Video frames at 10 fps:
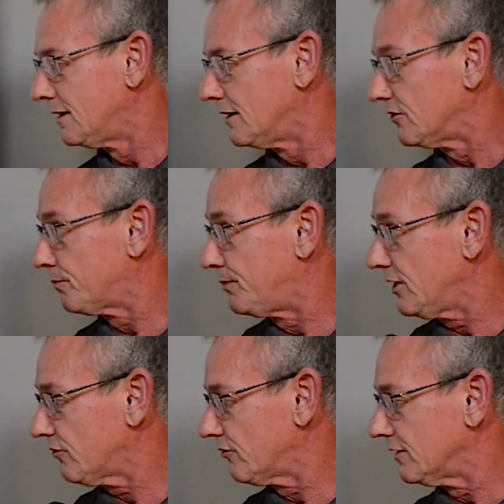
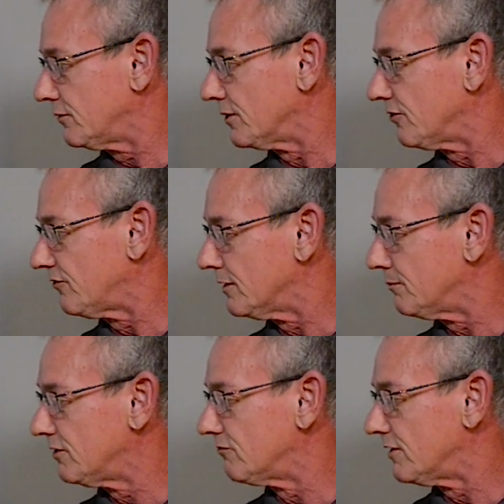Especially when it's in the
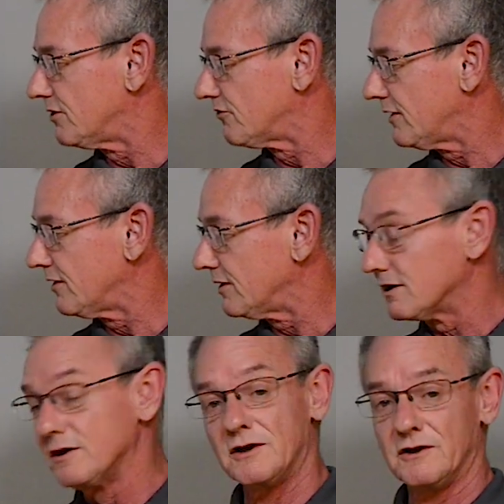mid-range
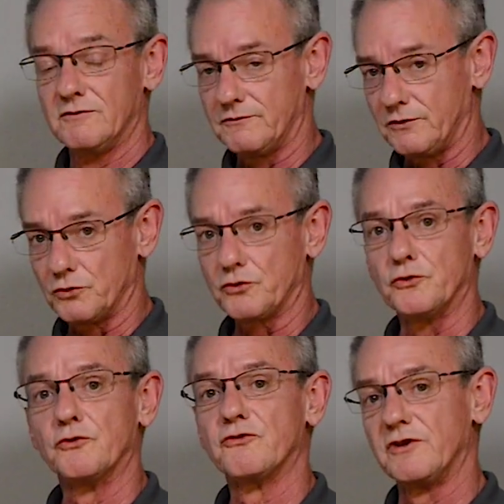area,
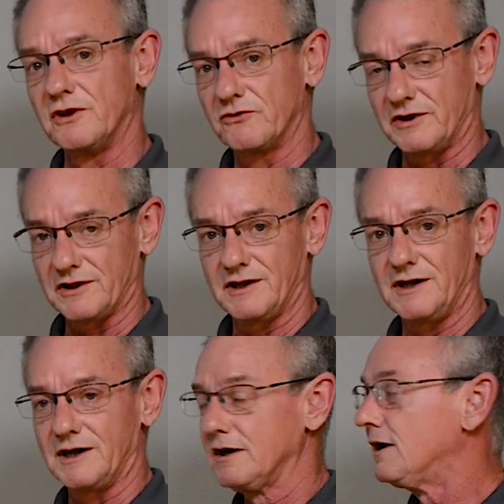vocals, things like
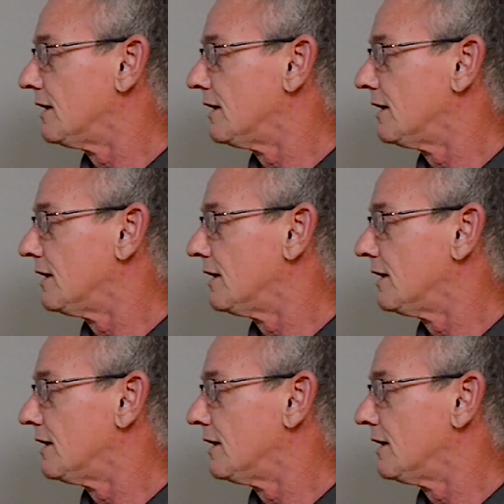that.